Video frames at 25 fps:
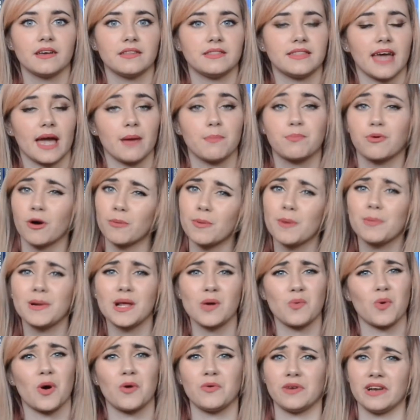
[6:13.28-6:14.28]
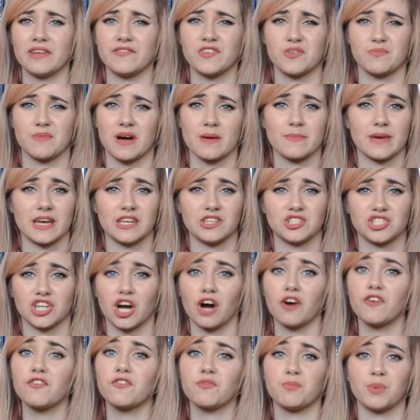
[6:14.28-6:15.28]
they probably won't live on my main
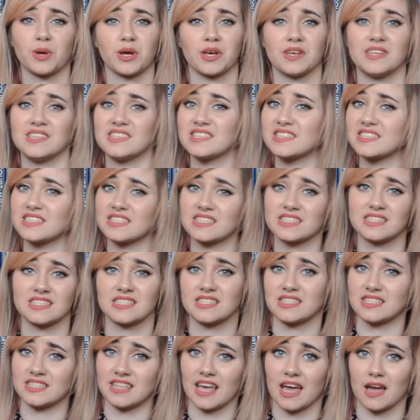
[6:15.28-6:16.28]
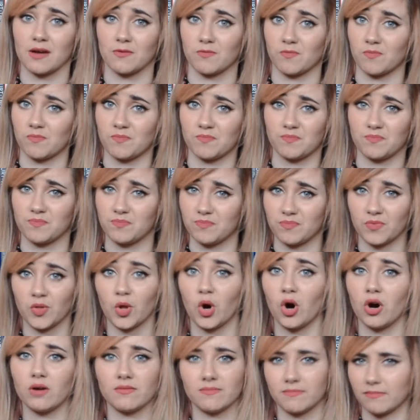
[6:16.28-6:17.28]
shelf because they're
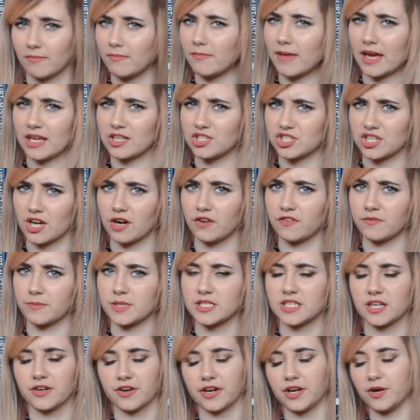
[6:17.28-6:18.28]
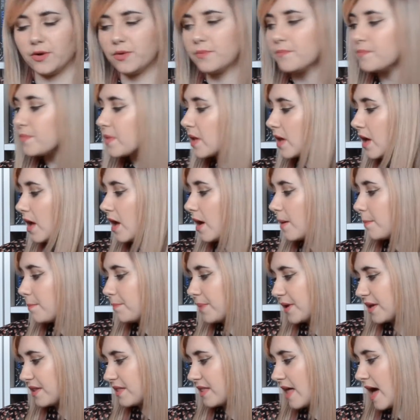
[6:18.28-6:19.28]
not main shelf material,
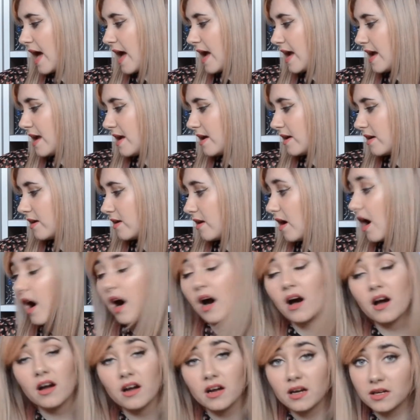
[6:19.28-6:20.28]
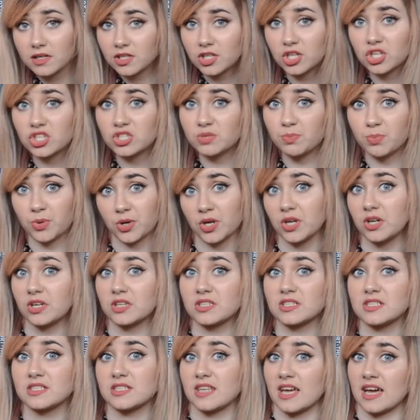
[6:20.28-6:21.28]
but they are good
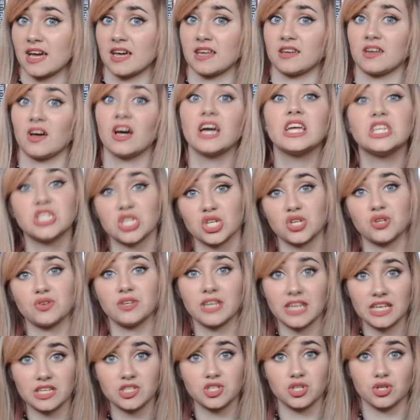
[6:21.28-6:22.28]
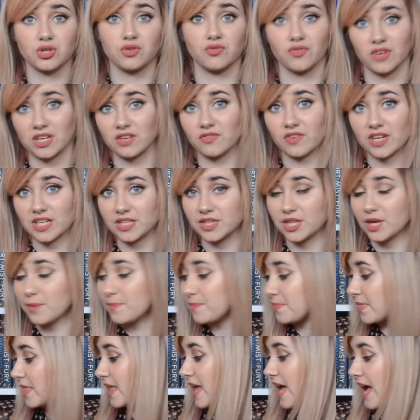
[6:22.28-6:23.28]
books and I do need to reread them,
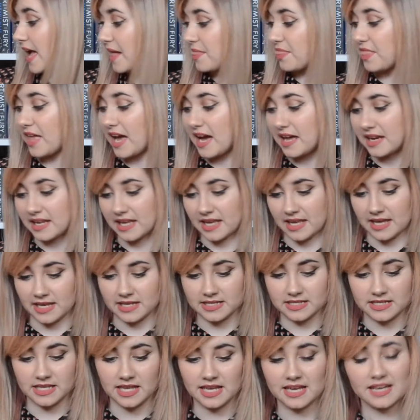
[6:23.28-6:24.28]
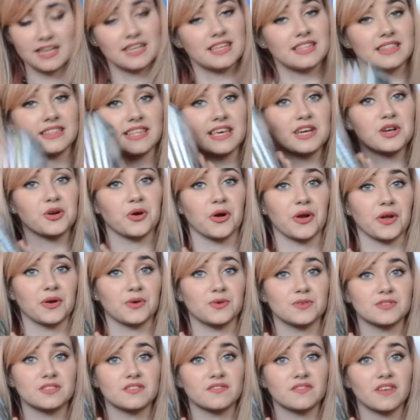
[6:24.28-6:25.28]
and that is The
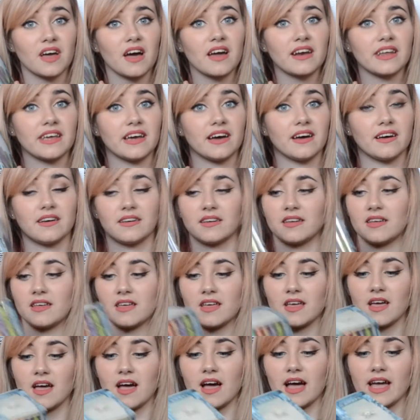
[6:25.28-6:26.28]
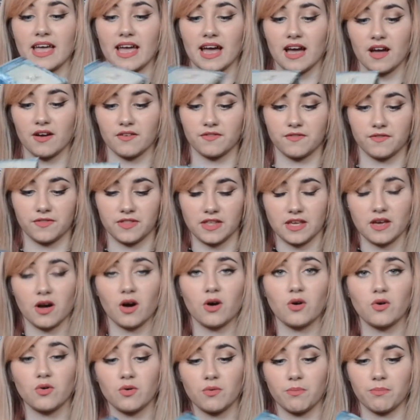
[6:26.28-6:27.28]
Chronicles of Narnia. I have the
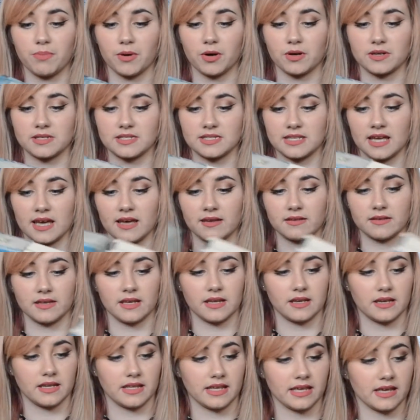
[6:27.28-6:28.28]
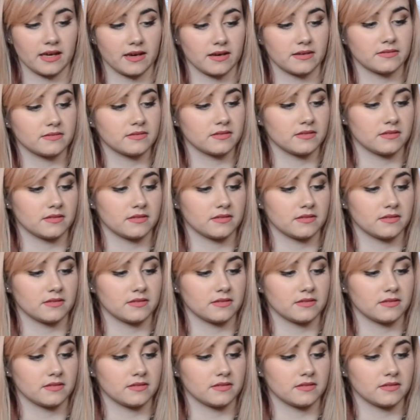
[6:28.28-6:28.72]
whole box set in here,